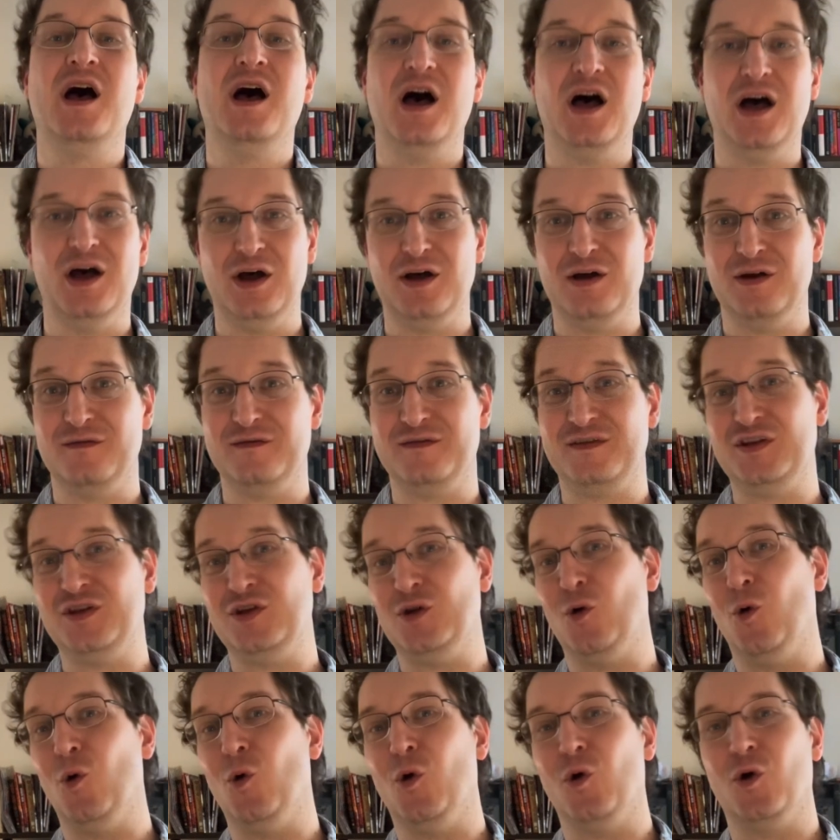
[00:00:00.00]
of
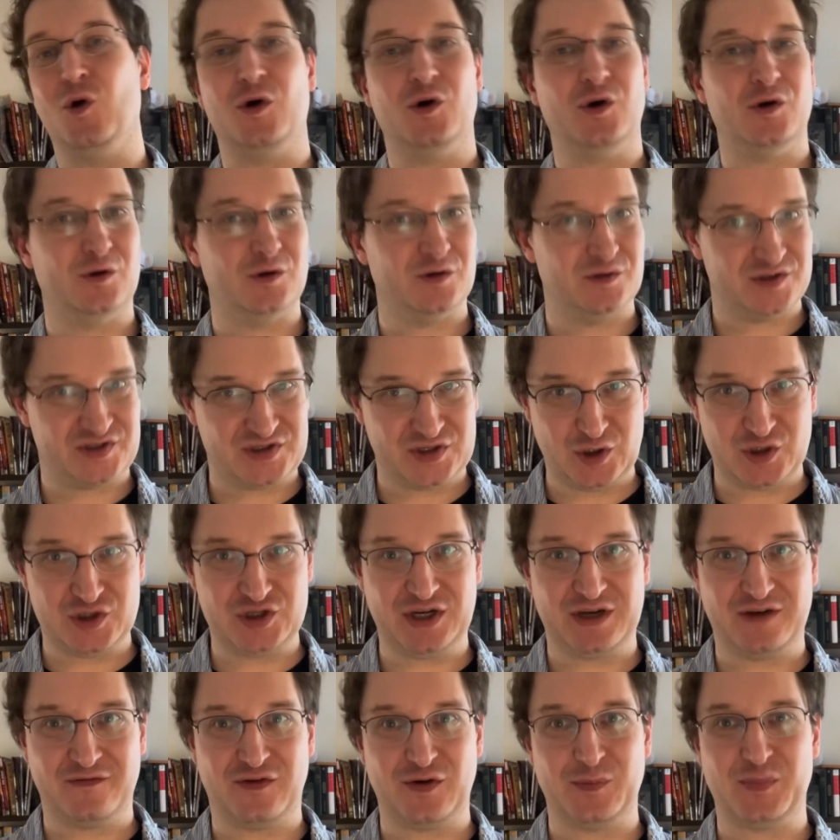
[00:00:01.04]
your
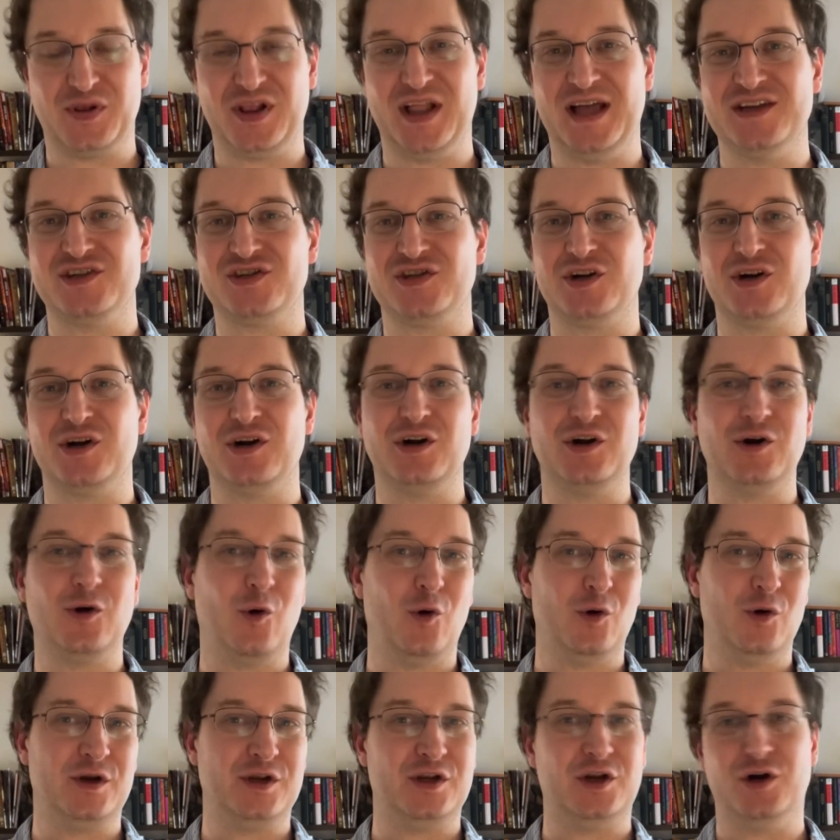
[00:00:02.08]
searching for pleasure
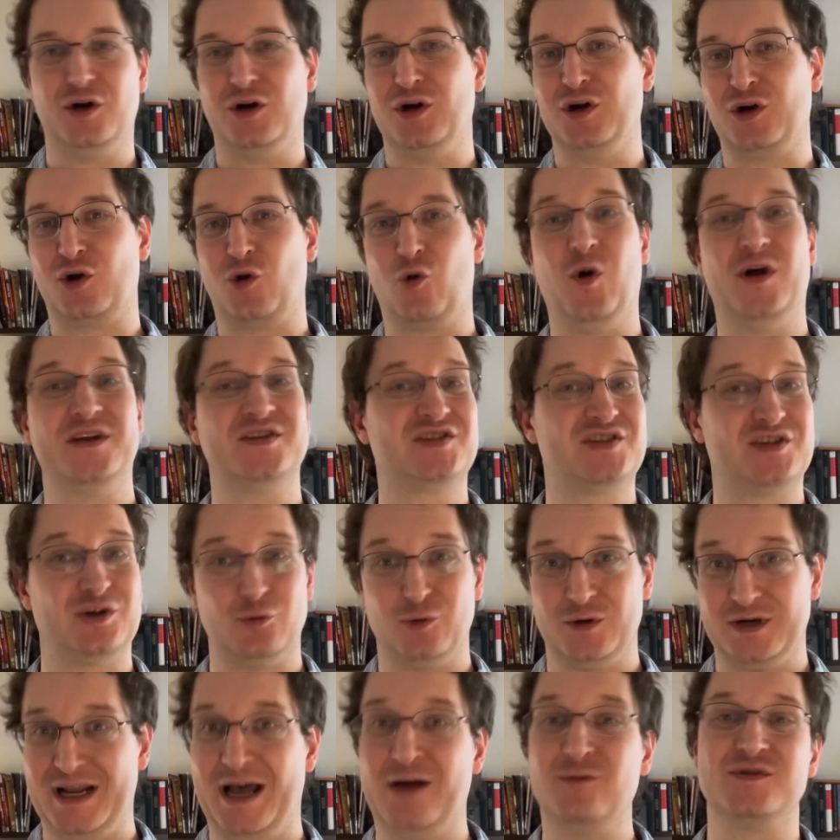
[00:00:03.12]
or your quest to
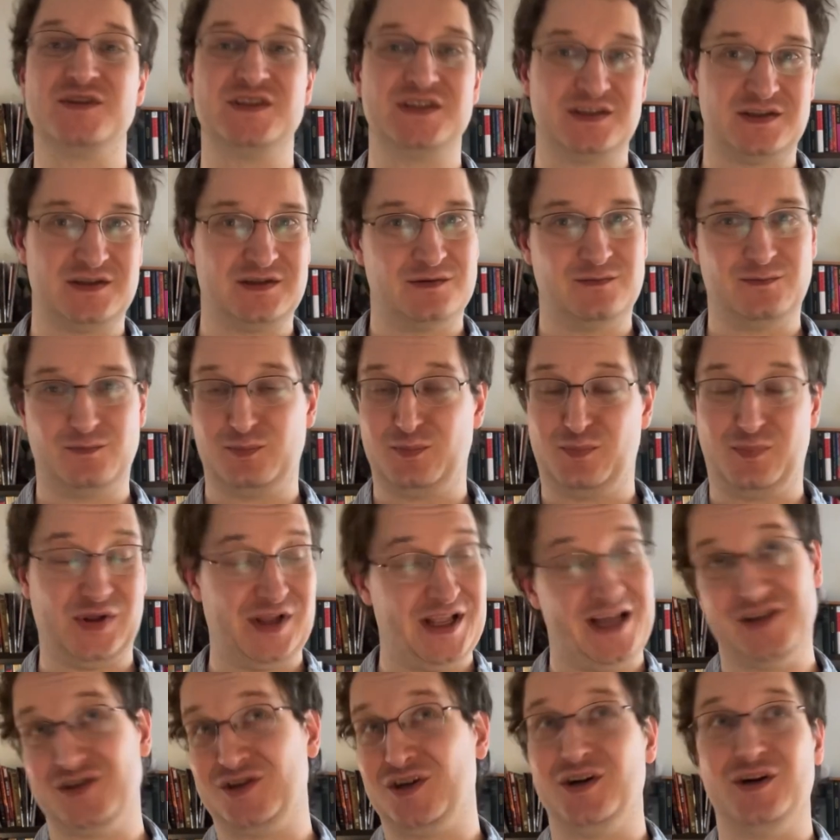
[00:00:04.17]
renounce
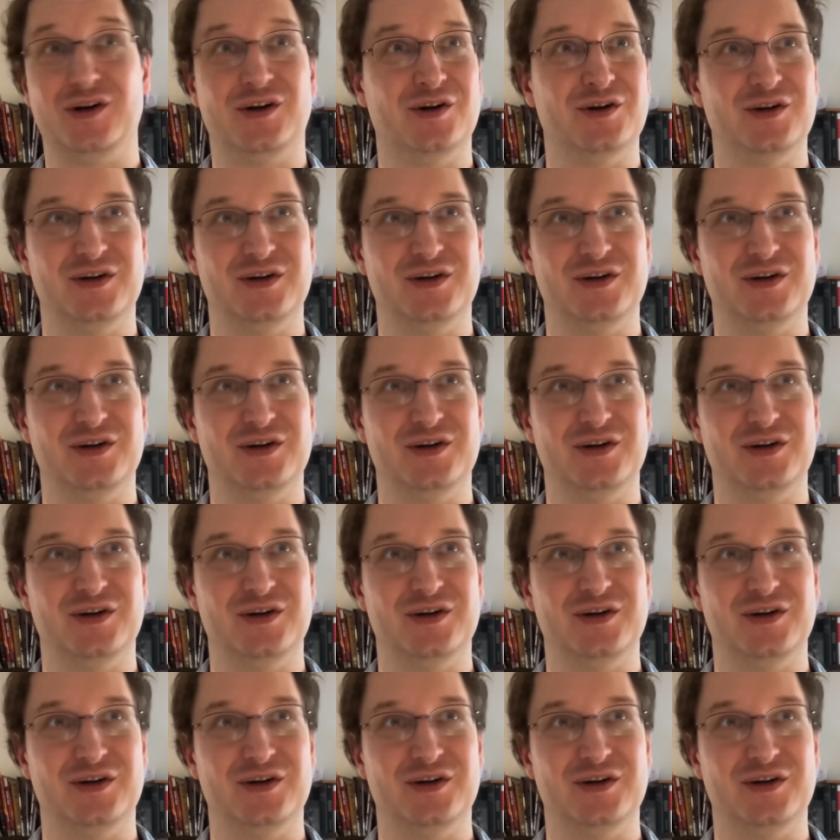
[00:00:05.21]
pleasure